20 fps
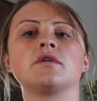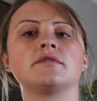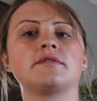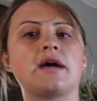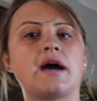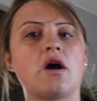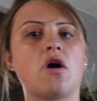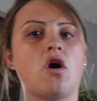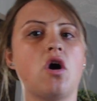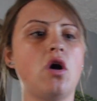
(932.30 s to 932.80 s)

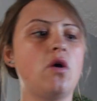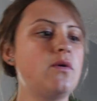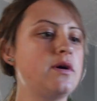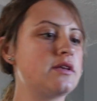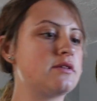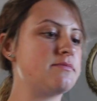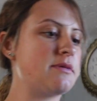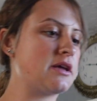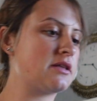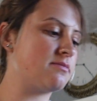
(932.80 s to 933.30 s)
that
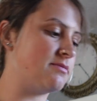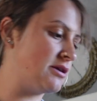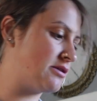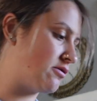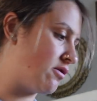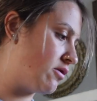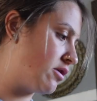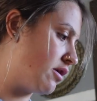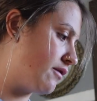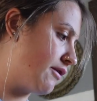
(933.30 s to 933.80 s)
always makes me
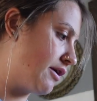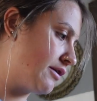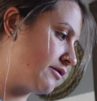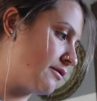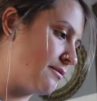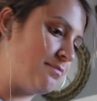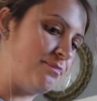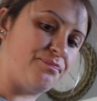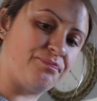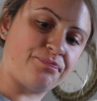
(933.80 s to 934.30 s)
so
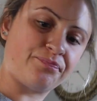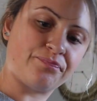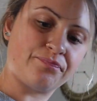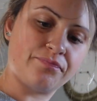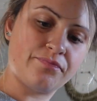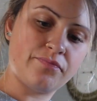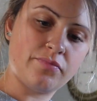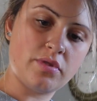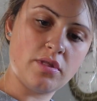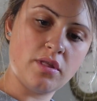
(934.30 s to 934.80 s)
nervous.
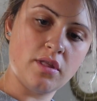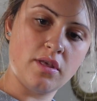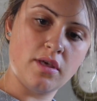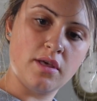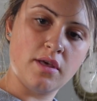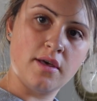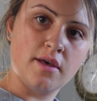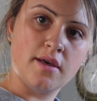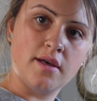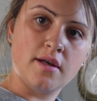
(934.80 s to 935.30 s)

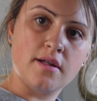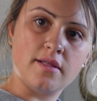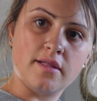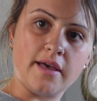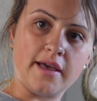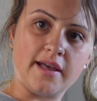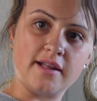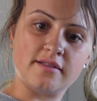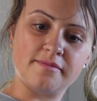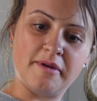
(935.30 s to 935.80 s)

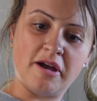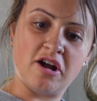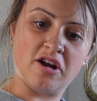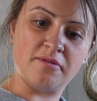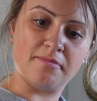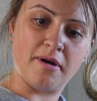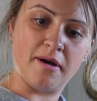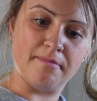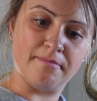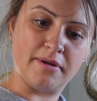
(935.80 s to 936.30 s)
Like, gets my
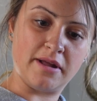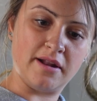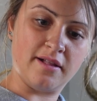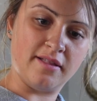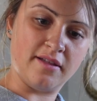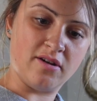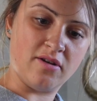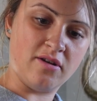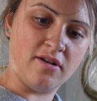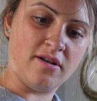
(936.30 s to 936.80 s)
heart pumping
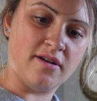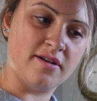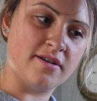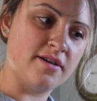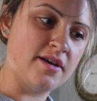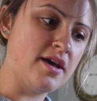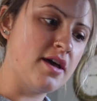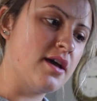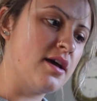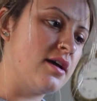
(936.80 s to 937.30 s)
a little.
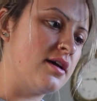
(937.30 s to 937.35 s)
Okay,